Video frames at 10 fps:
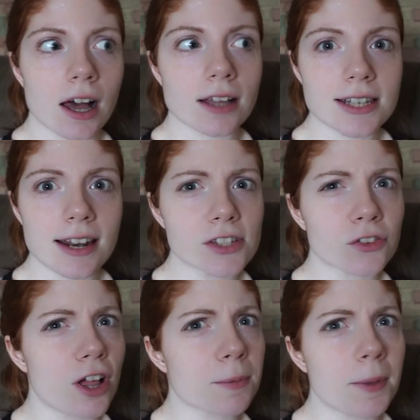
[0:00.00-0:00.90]
today's
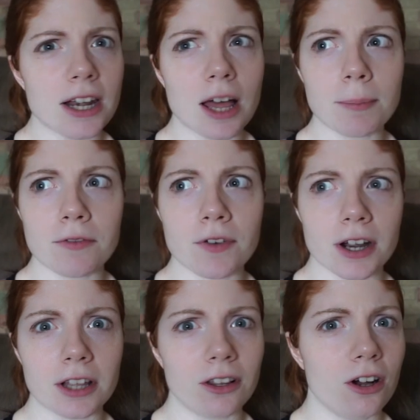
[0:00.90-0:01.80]
vlog might not be
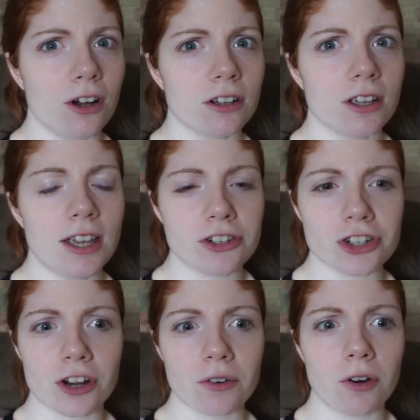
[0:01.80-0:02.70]
very long in
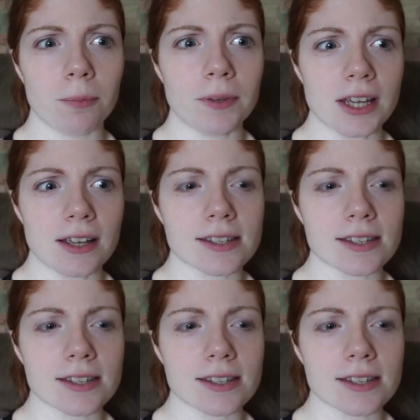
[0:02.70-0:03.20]
general because